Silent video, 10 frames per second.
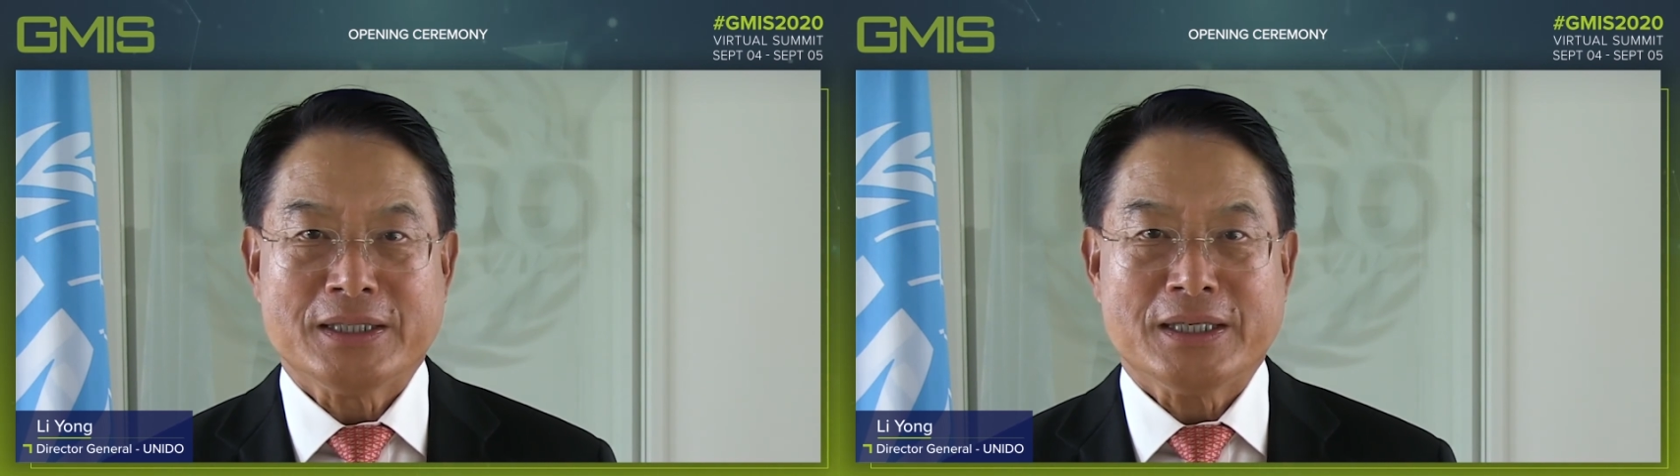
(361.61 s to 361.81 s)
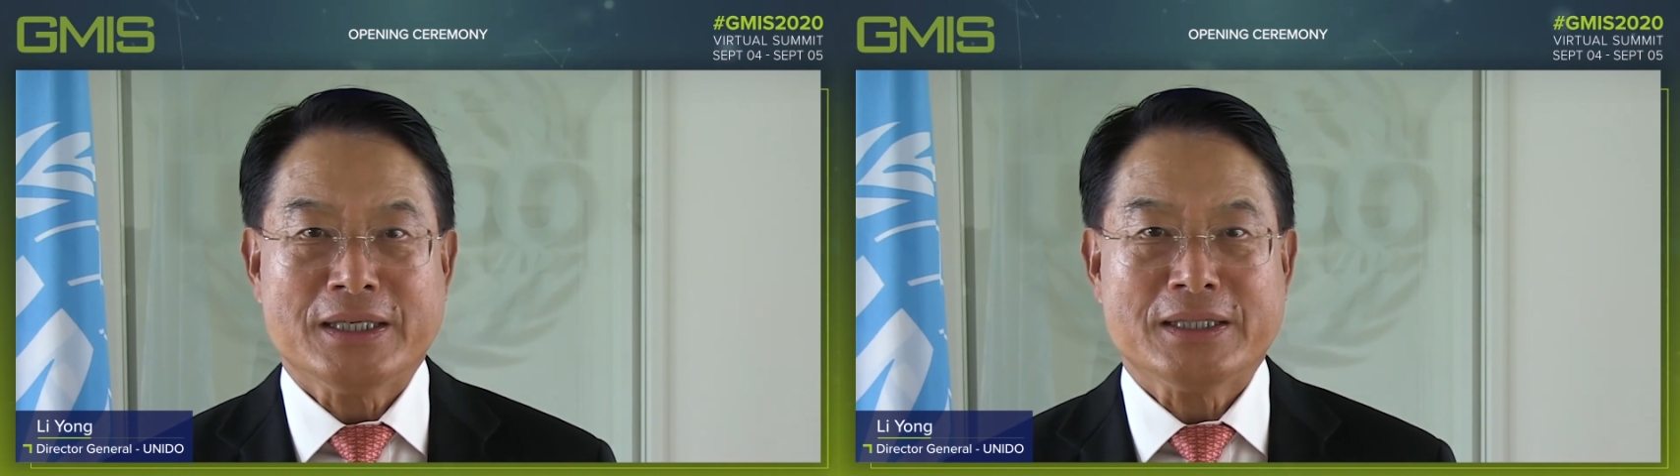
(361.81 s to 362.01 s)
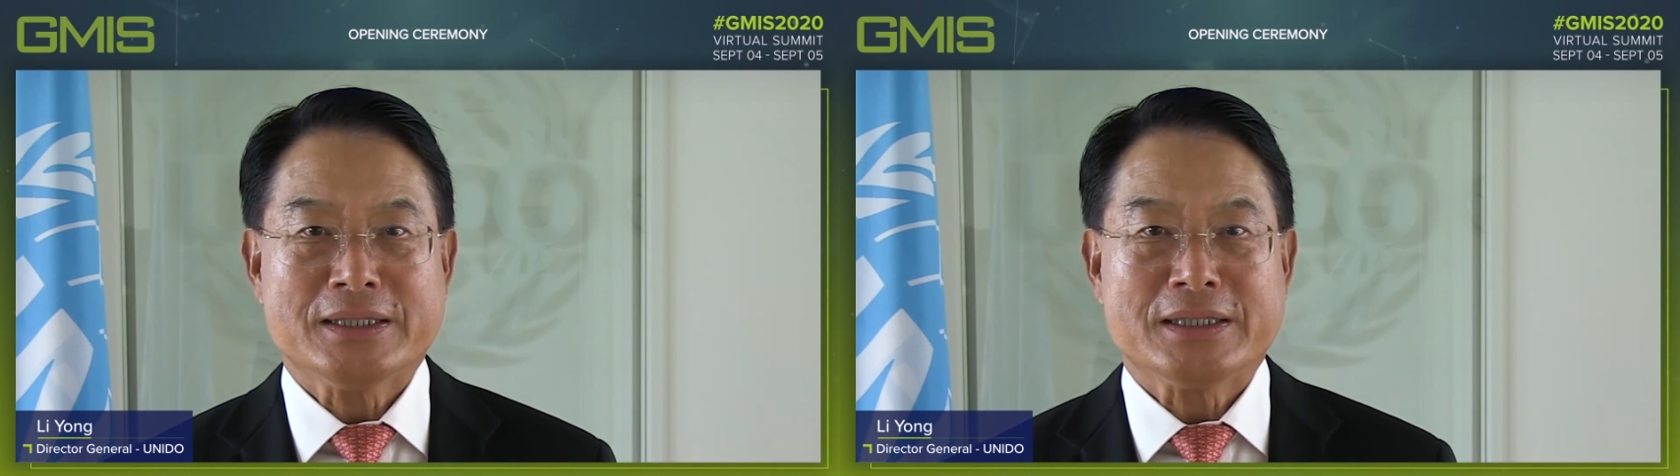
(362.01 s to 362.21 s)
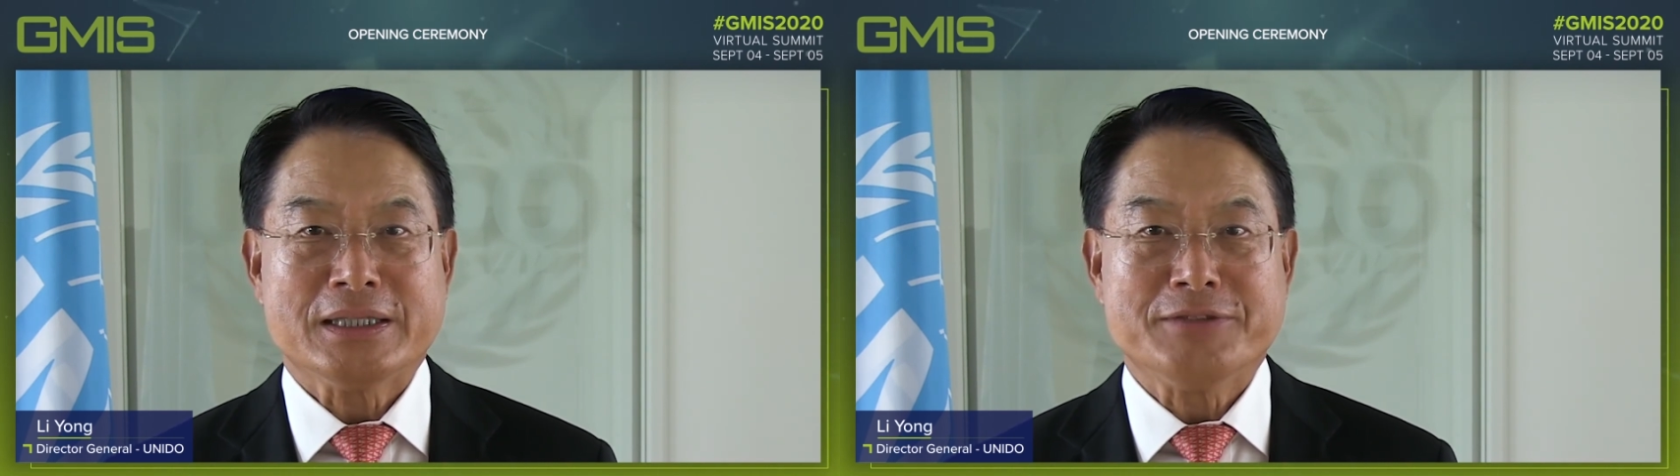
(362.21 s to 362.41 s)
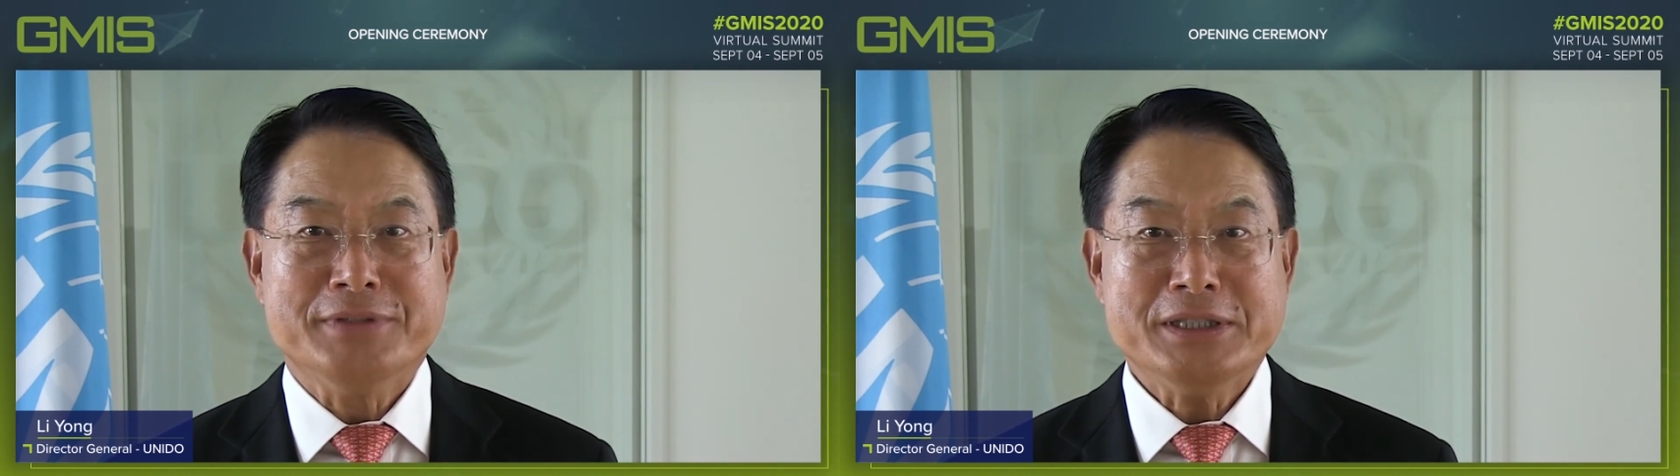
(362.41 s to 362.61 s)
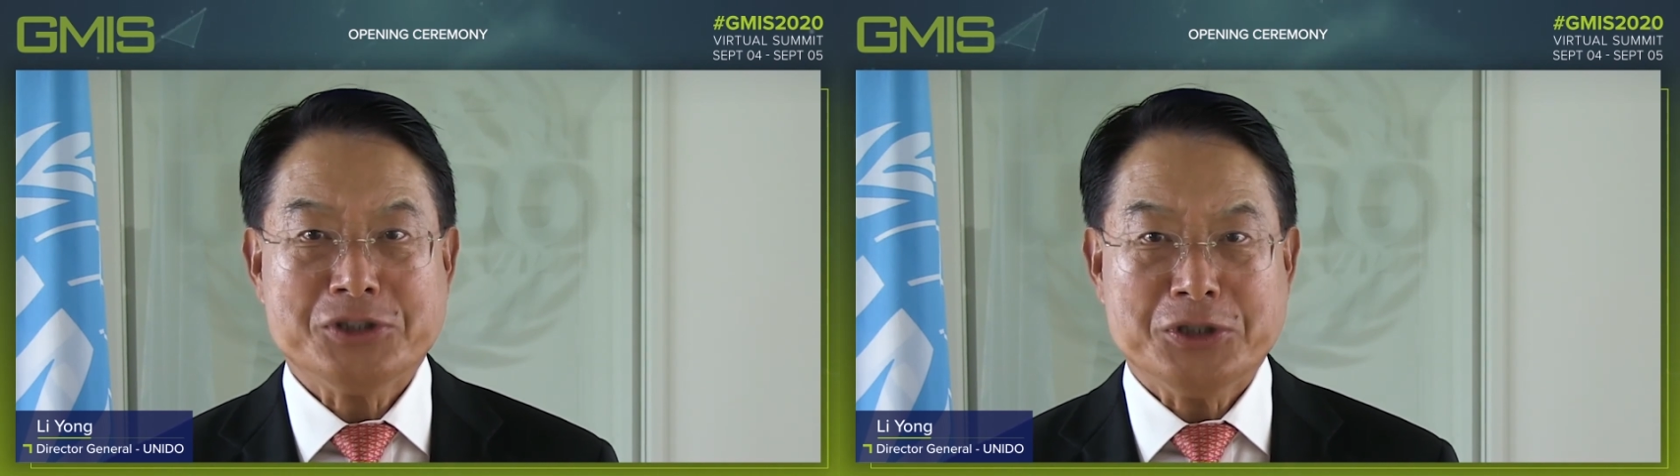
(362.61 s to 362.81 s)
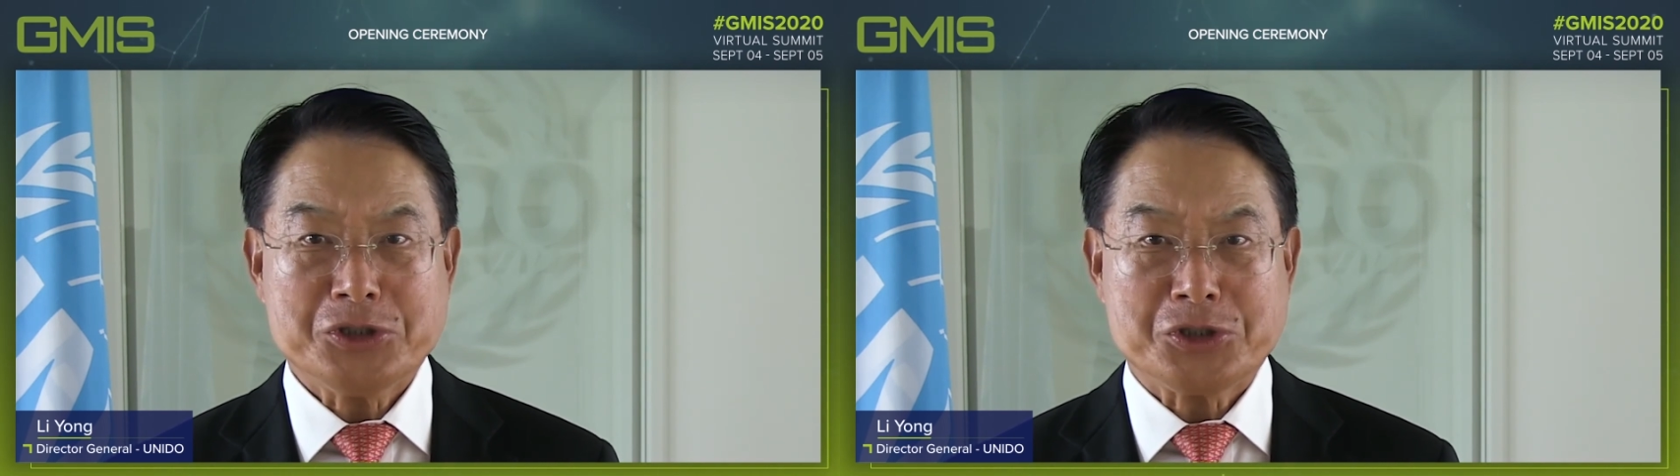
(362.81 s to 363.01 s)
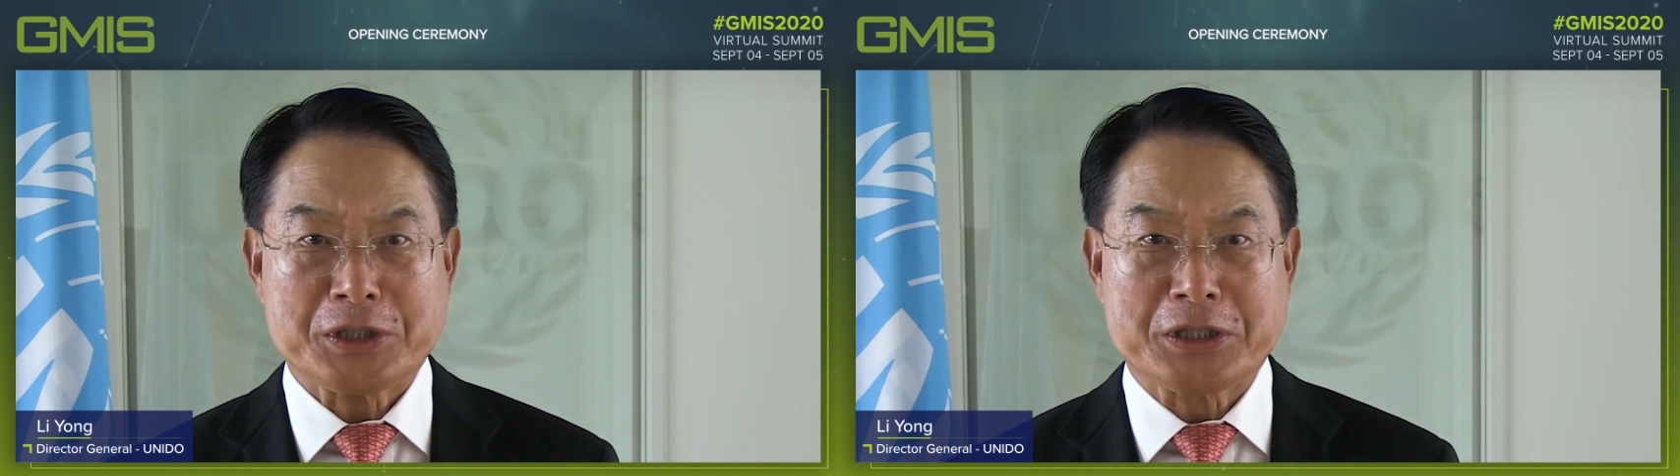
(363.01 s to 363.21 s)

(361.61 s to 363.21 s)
and envisage the